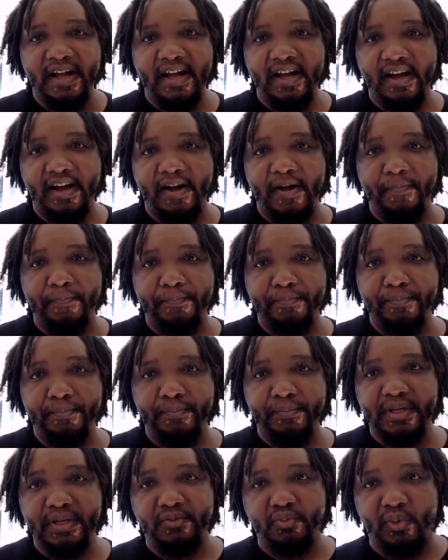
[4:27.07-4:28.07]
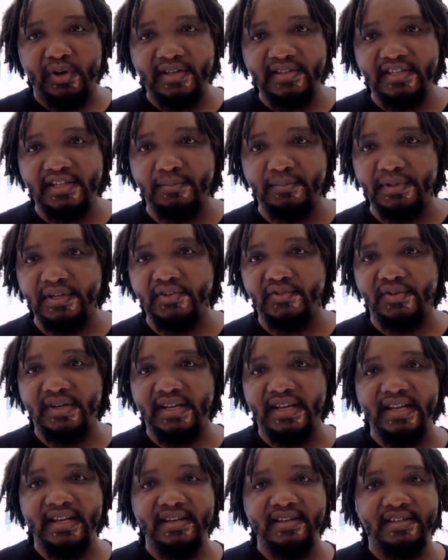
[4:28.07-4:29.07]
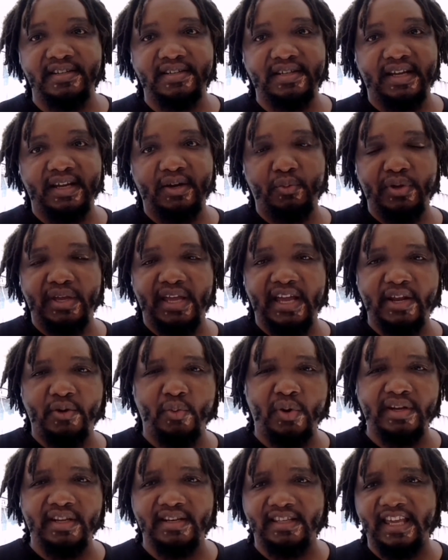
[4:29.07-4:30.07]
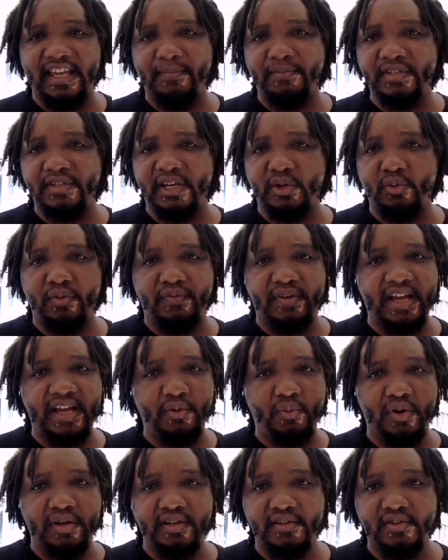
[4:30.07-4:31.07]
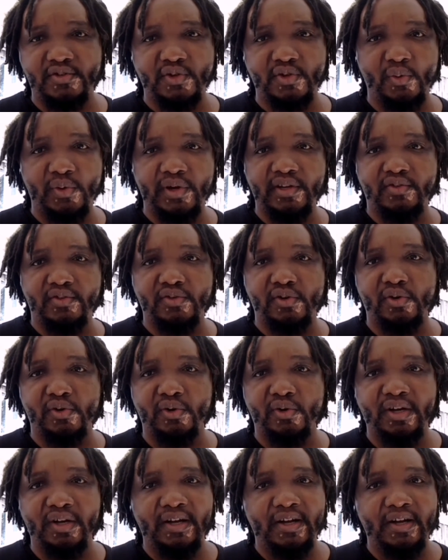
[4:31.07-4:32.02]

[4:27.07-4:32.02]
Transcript: It was in Midrand, we had one in Cape Town, we've had one in Soweto.